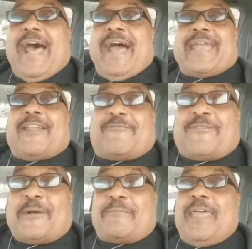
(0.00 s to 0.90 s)
I got a
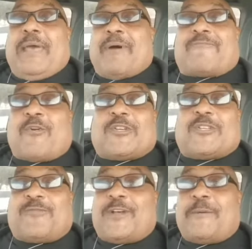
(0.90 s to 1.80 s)
film, my
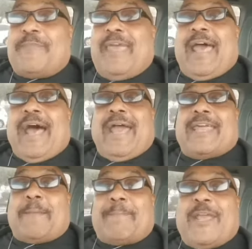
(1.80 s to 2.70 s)
first film. I
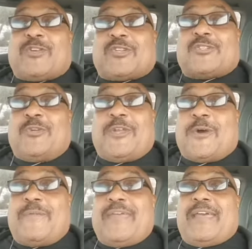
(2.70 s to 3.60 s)
had a major
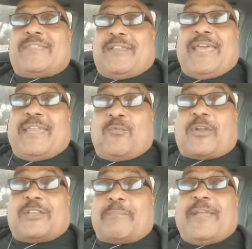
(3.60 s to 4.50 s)
studio. The lady
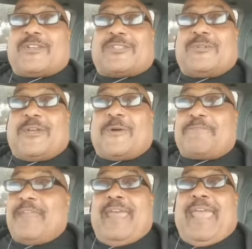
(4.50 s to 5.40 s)
worked in a major
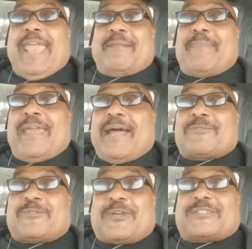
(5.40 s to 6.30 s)
studio. And man, I
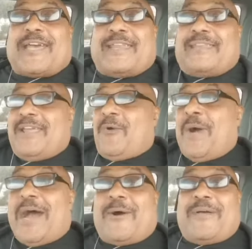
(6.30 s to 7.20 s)
was so excited.
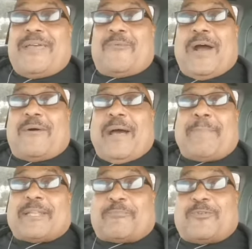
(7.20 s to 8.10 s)
Wow, wow, I'm
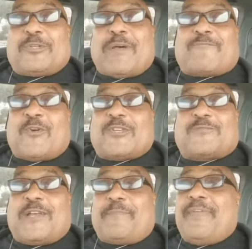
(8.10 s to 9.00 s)
about to produce my first
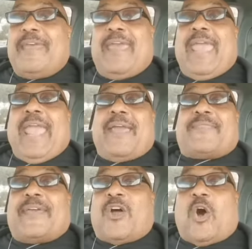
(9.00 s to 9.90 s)
film. And
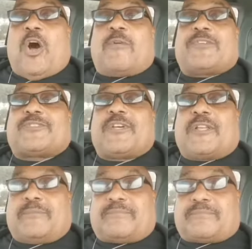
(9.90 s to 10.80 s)
then all of a
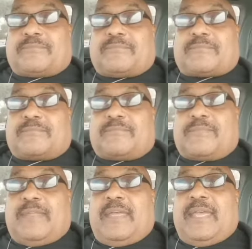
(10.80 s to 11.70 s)
sudden,
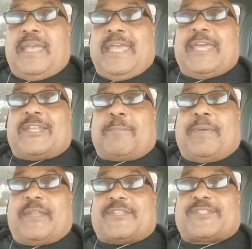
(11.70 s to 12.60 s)
it ended up
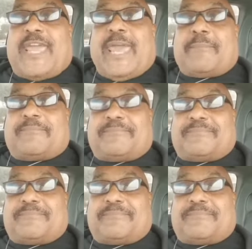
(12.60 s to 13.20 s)
being a scam.